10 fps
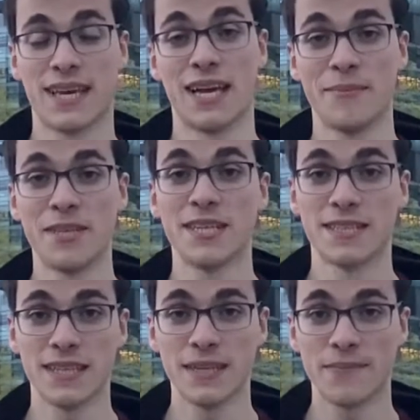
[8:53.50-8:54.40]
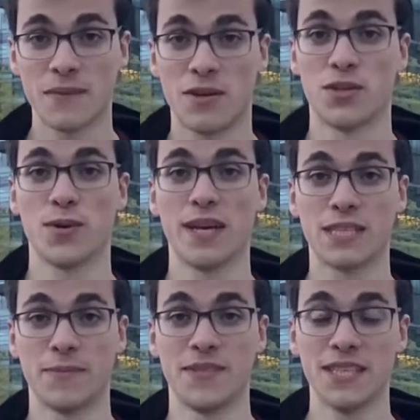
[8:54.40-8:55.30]
and Media City are trying
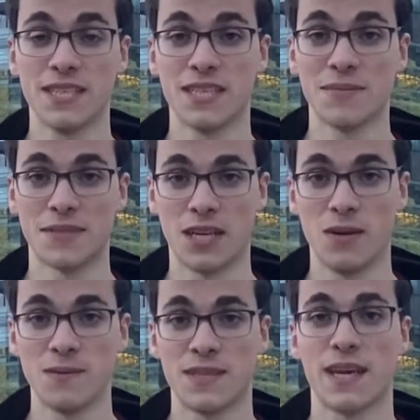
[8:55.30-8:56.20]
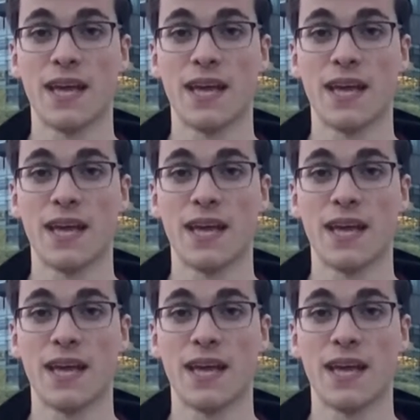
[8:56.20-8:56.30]
to position themselves